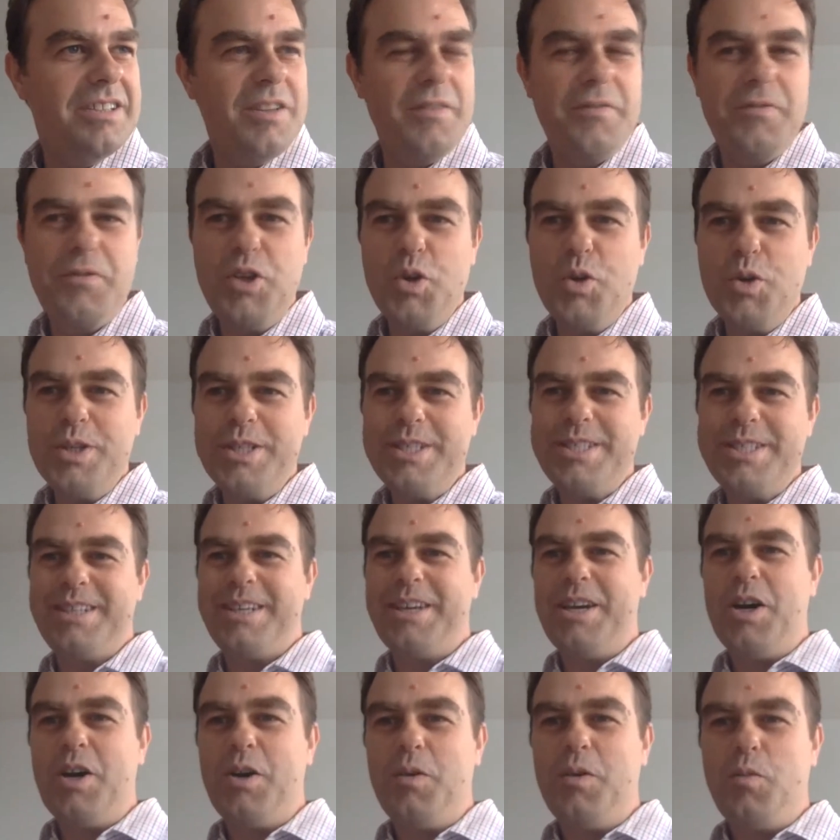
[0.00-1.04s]
the viewers
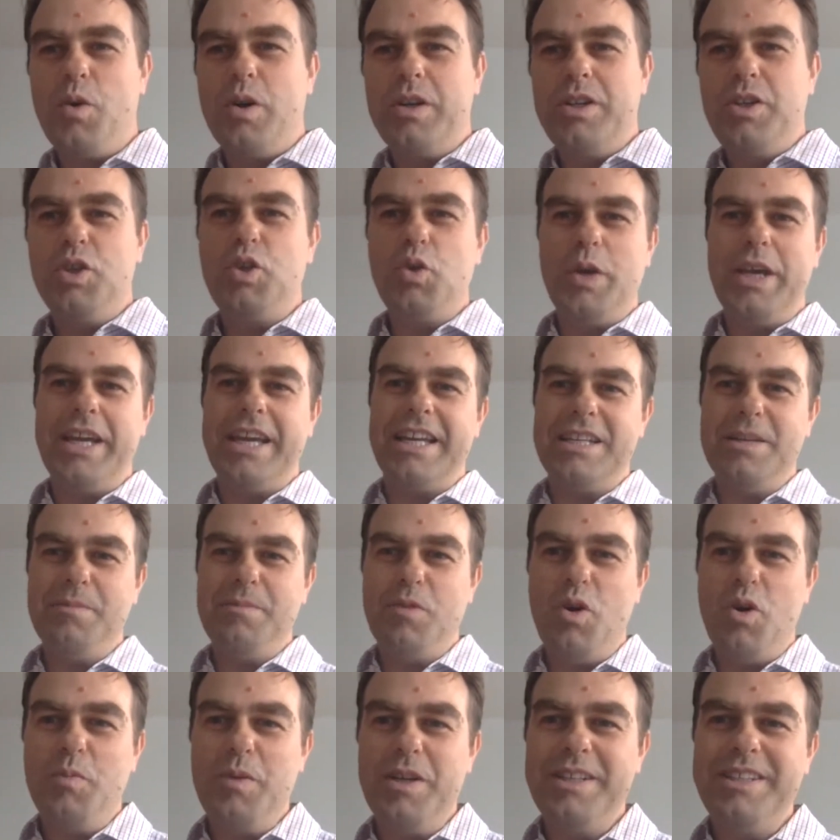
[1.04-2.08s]
uh, what you're doing at the
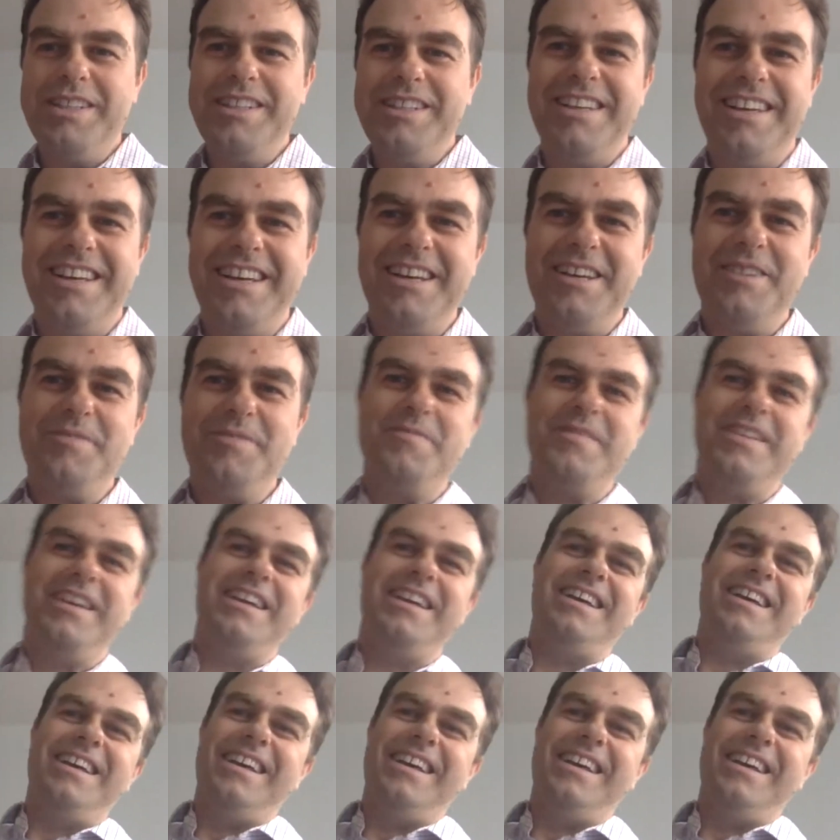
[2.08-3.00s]
moment um,